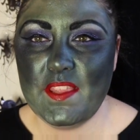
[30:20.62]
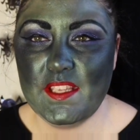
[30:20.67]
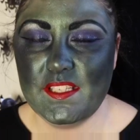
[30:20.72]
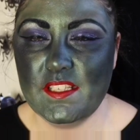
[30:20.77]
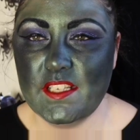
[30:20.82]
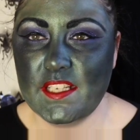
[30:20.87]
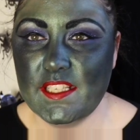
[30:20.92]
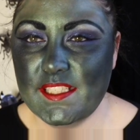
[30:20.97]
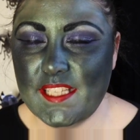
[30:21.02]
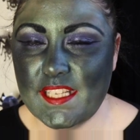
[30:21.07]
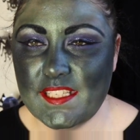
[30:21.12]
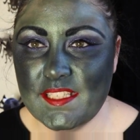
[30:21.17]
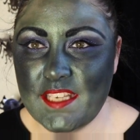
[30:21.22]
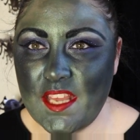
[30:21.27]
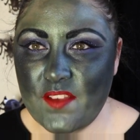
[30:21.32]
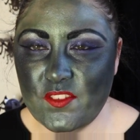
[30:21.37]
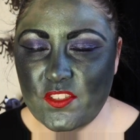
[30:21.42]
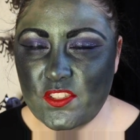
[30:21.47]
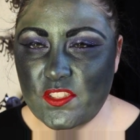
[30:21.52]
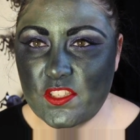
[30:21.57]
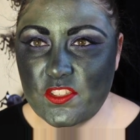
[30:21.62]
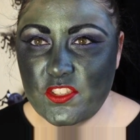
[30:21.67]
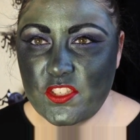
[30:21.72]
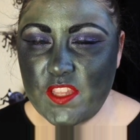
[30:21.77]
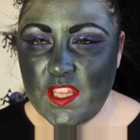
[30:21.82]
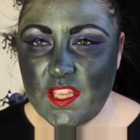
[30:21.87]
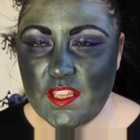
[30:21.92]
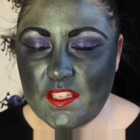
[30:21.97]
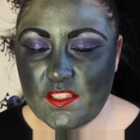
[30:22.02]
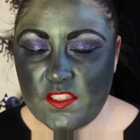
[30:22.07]
this look is there's no such
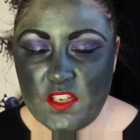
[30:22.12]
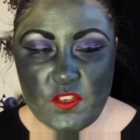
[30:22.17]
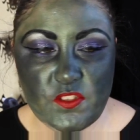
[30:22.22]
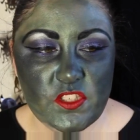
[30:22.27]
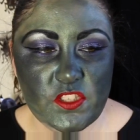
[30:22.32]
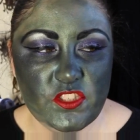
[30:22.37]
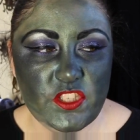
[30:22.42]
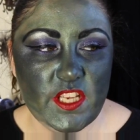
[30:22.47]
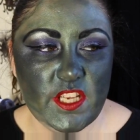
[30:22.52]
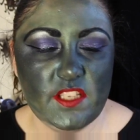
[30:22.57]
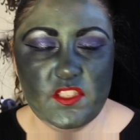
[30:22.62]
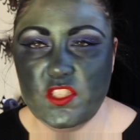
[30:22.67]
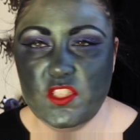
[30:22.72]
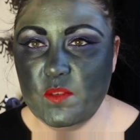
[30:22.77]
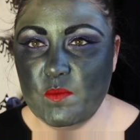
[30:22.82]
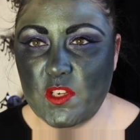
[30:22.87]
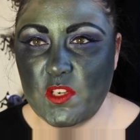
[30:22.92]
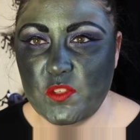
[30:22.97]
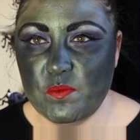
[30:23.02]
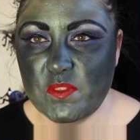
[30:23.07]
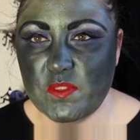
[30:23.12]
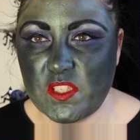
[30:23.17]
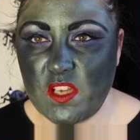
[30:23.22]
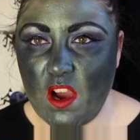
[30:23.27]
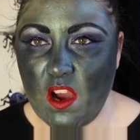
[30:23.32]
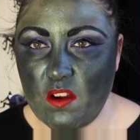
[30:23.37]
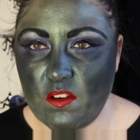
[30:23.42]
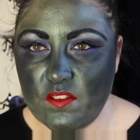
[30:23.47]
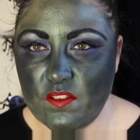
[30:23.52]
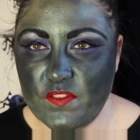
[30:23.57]
thing as too much
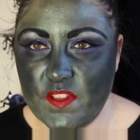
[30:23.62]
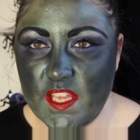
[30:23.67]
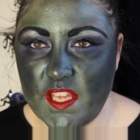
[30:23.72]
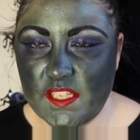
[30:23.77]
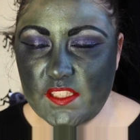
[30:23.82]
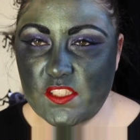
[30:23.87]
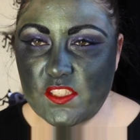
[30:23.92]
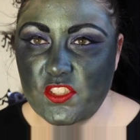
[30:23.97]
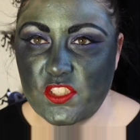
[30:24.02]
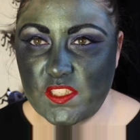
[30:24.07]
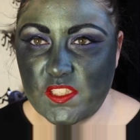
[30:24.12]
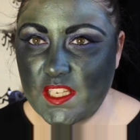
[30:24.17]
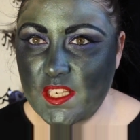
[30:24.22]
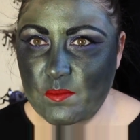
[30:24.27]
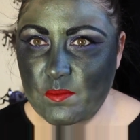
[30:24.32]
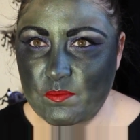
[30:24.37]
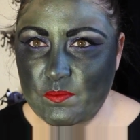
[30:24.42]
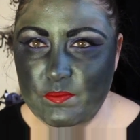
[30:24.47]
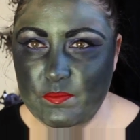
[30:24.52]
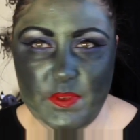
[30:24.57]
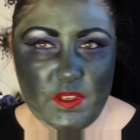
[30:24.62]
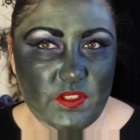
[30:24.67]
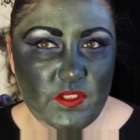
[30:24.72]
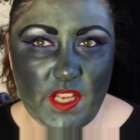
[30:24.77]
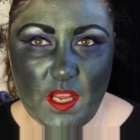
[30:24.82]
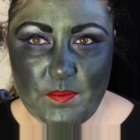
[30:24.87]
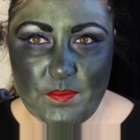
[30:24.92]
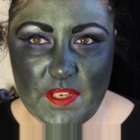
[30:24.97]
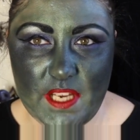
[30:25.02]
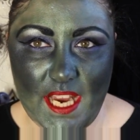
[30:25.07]
mascara for this, so just keep building
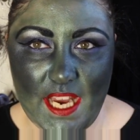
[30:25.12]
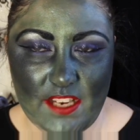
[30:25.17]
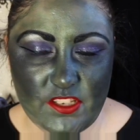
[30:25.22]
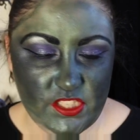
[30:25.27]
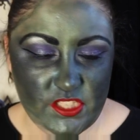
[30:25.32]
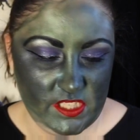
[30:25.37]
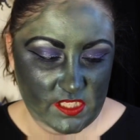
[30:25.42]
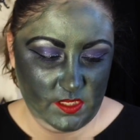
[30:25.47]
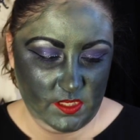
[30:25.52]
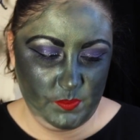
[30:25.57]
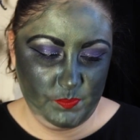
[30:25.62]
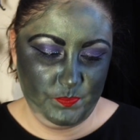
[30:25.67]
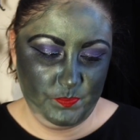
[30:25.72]
up your lashes.